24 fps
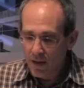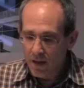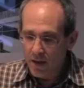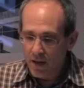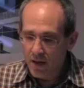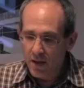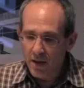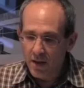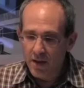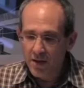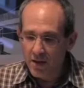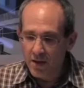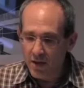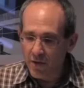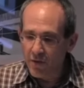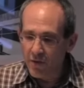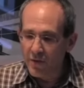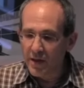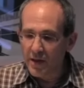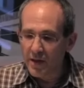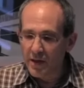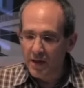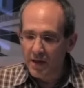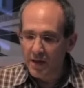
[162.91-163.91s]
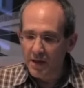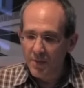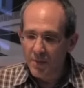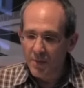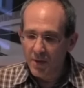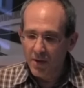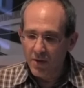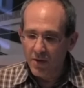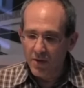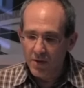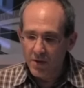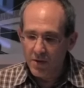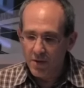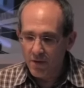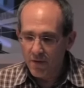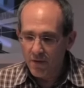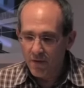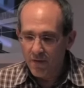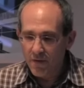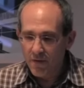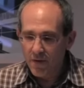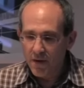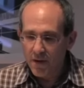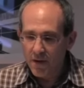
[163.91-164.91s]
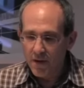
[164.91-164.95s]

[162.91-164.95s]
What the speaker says: southern Indian speakers of